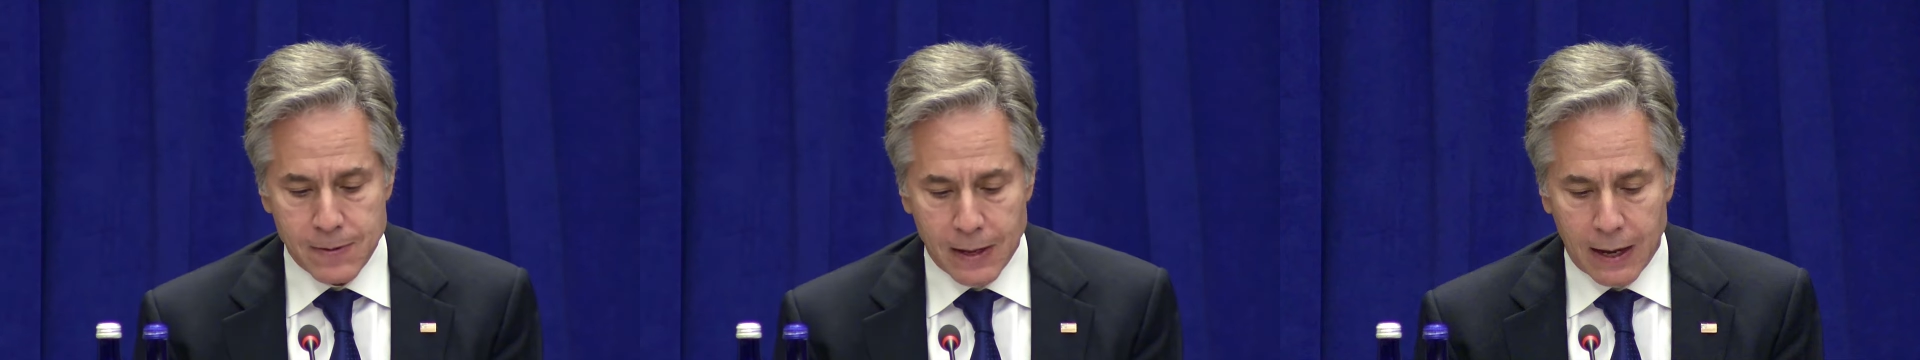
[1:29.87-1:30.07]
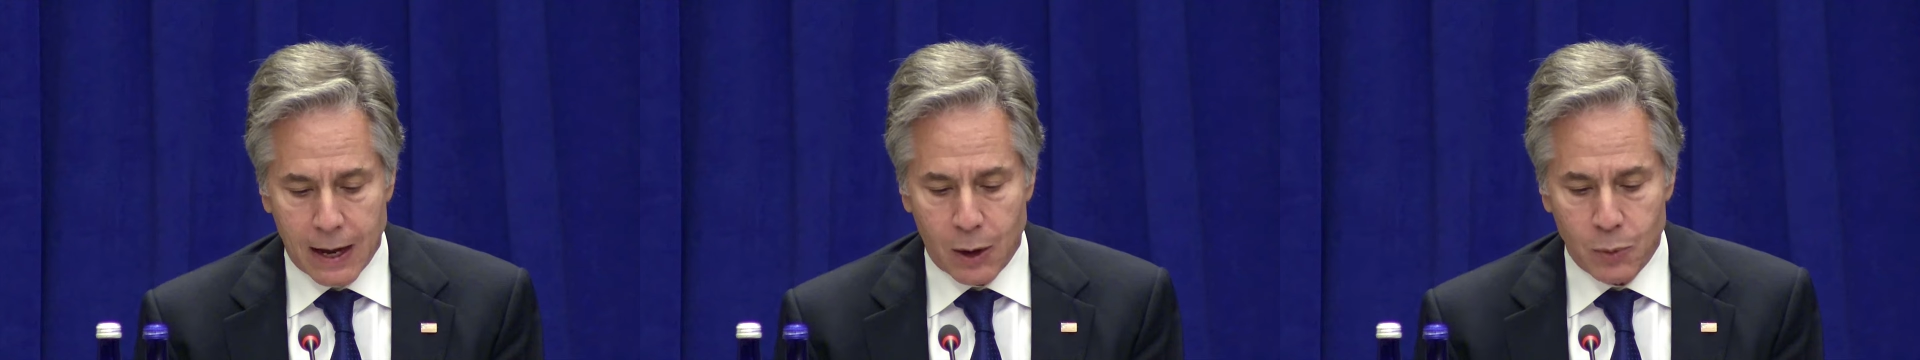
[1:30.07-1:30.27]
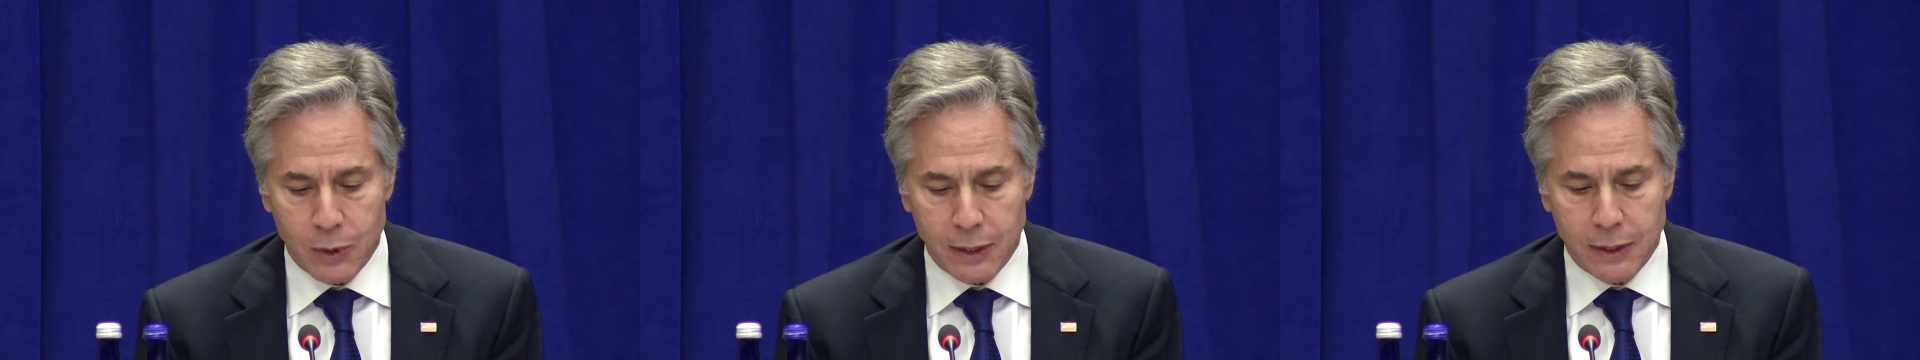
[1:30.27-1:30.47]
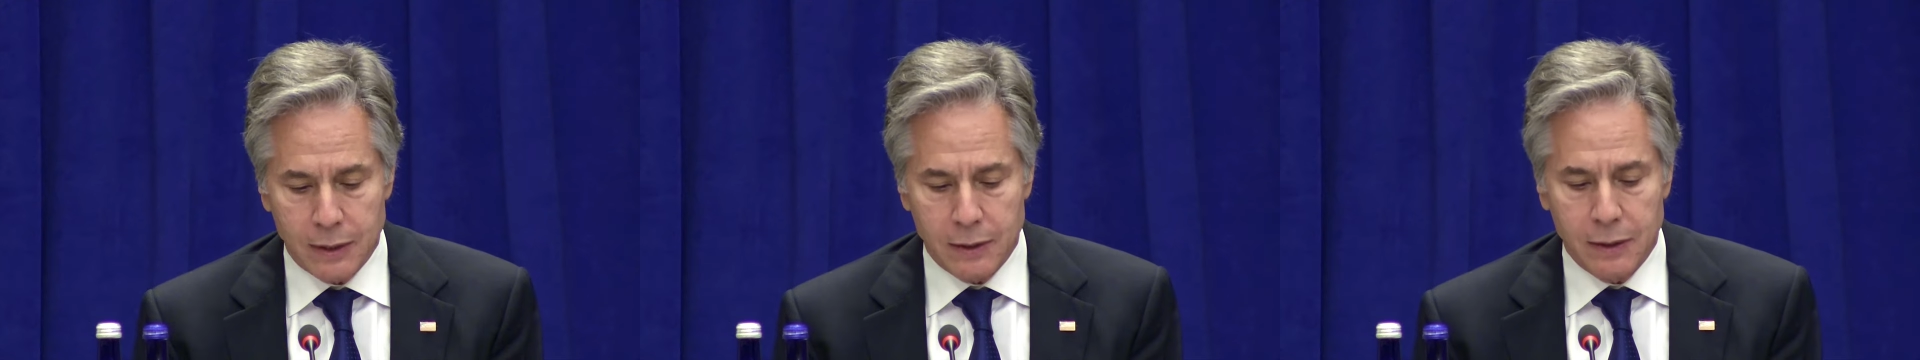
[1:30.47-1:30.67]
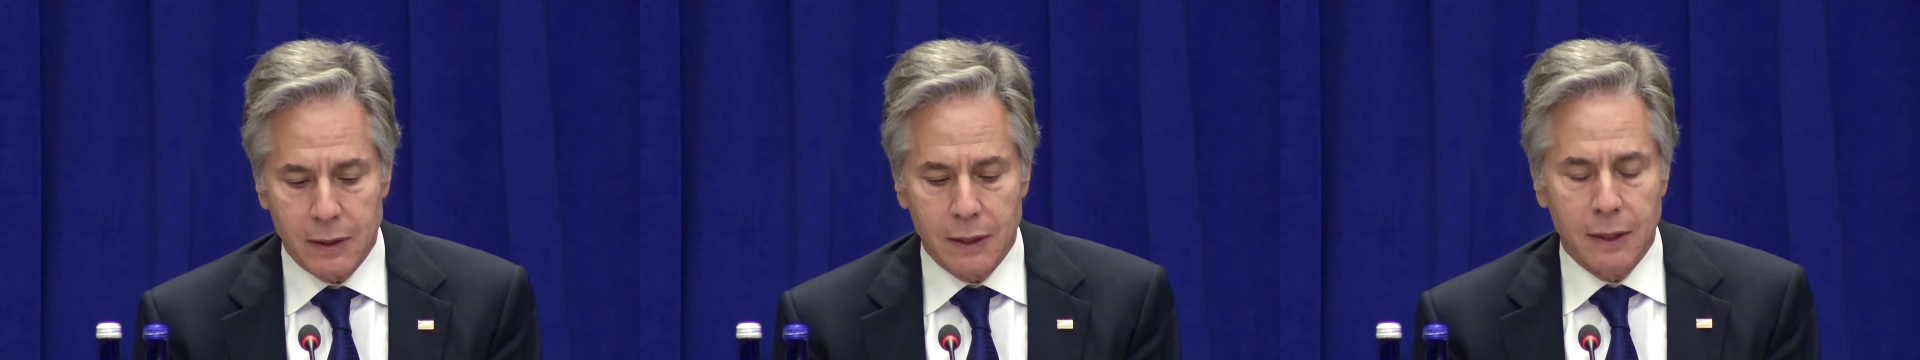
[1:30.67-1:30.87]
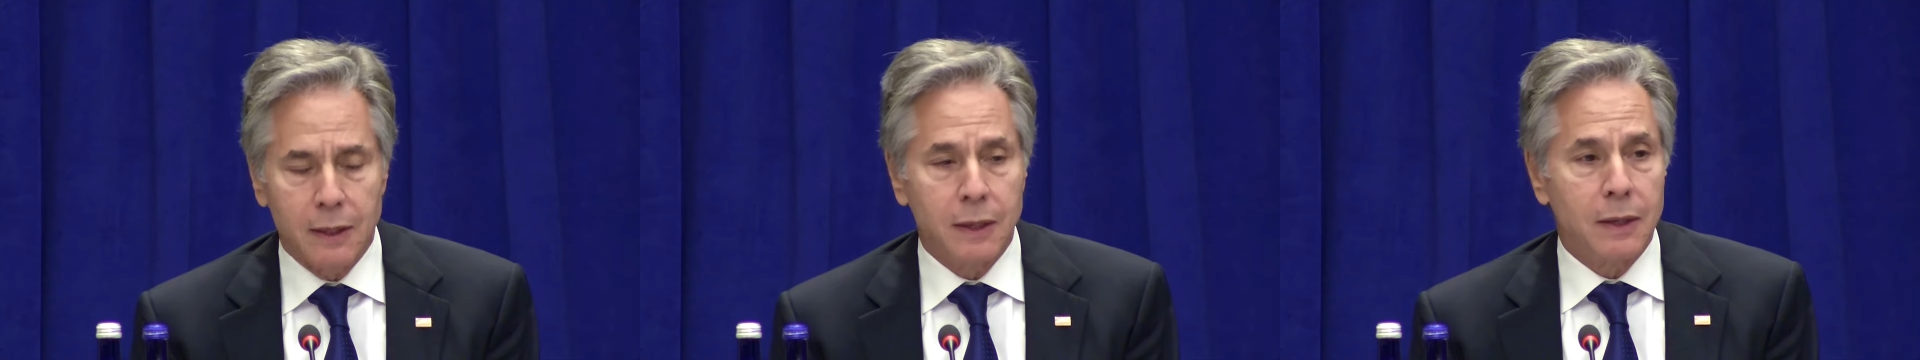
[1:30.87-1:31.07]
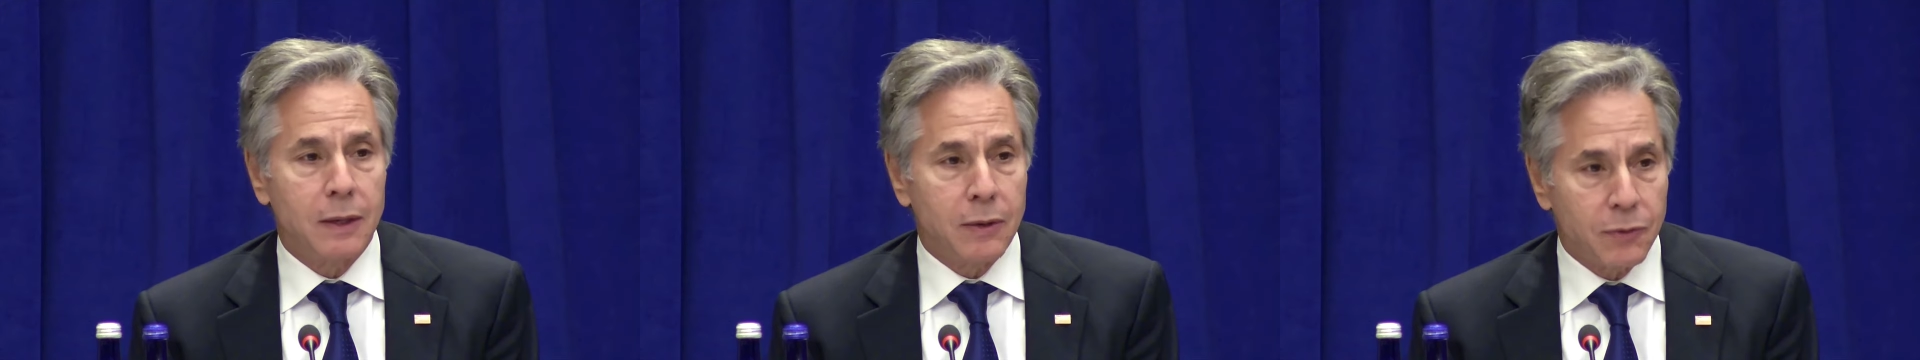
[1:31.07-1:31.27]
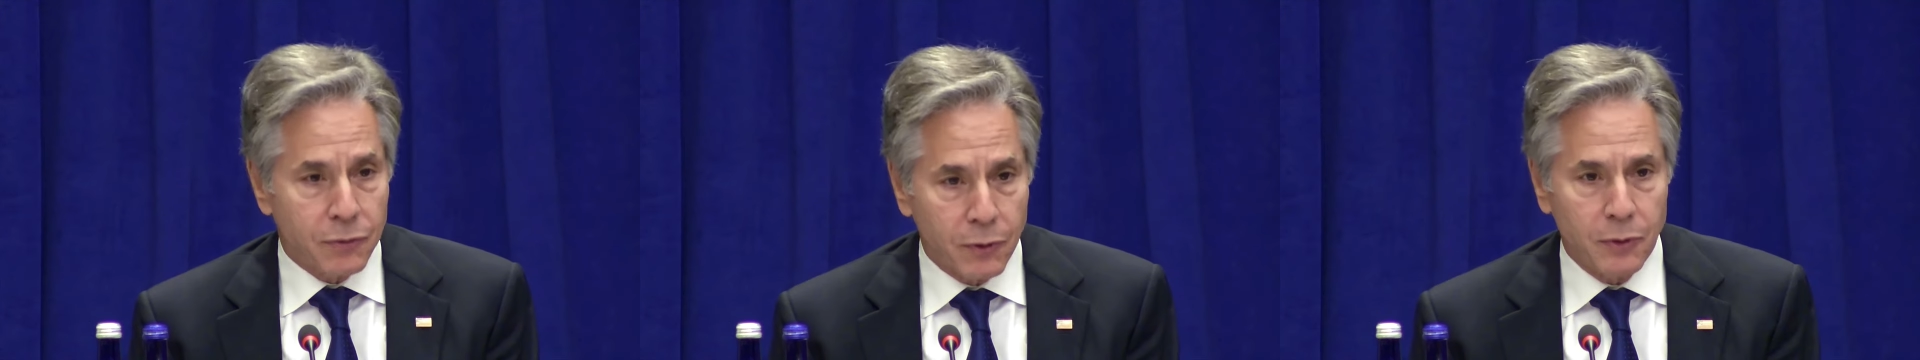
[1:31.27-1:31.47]
how we can
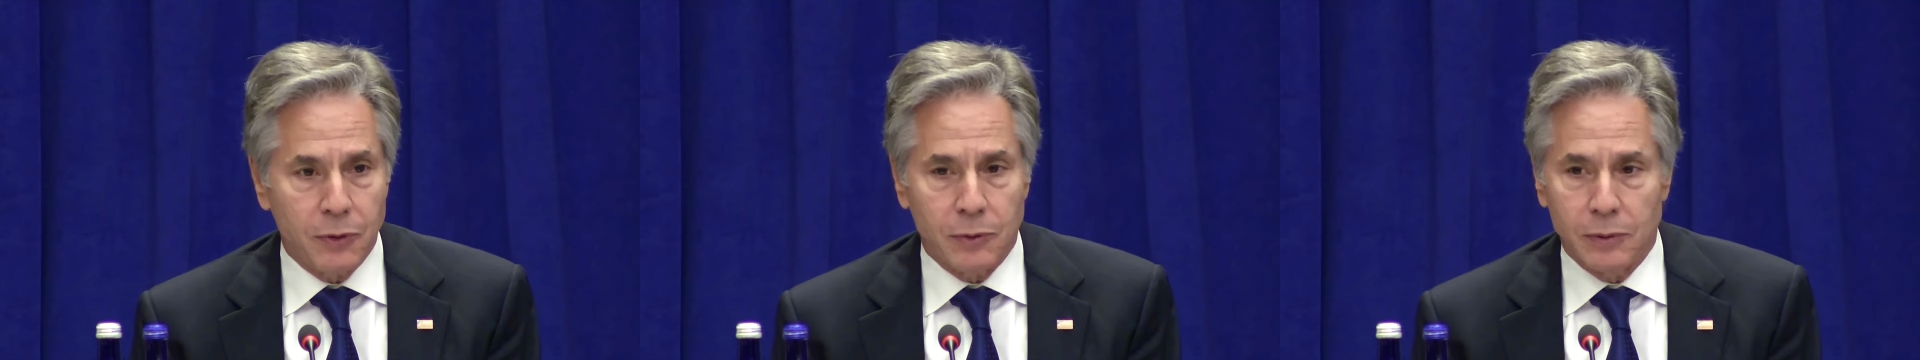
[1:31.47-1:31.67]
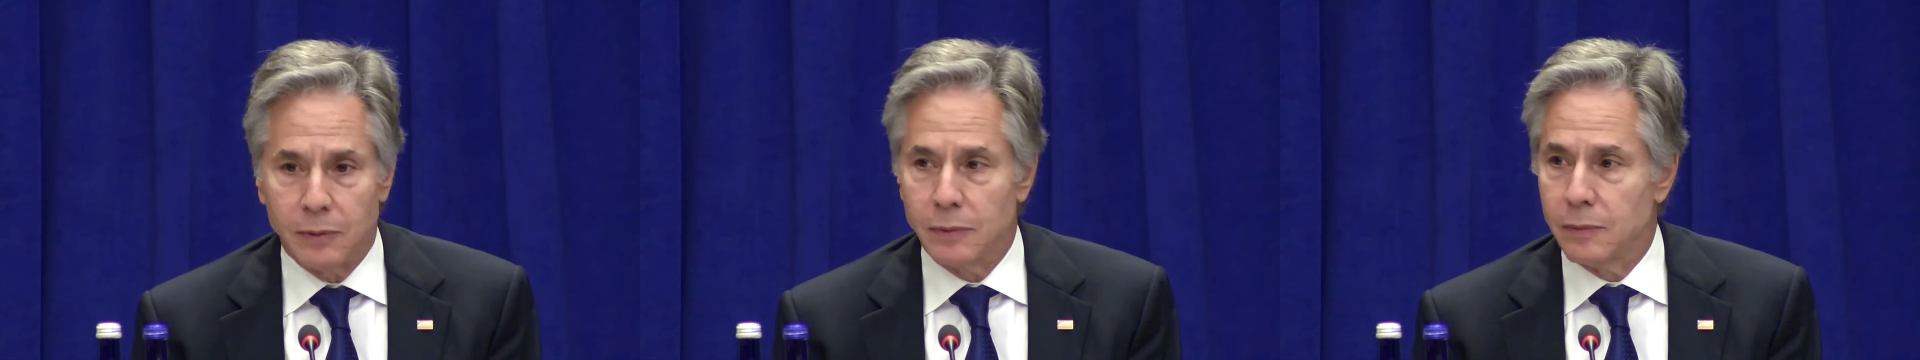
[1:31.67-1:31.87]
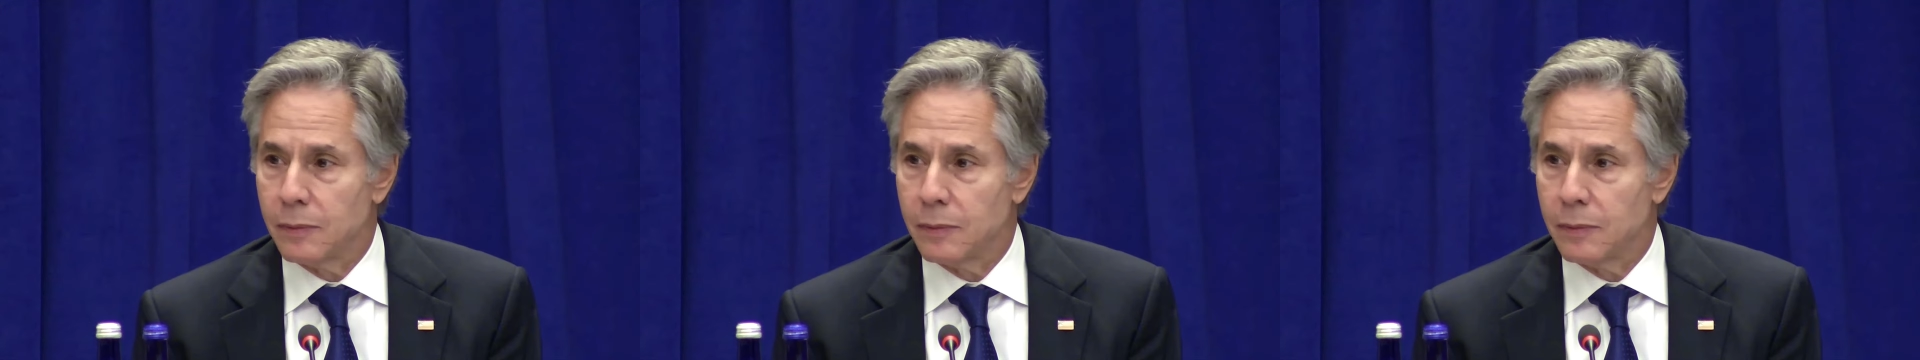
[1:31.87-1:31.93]
further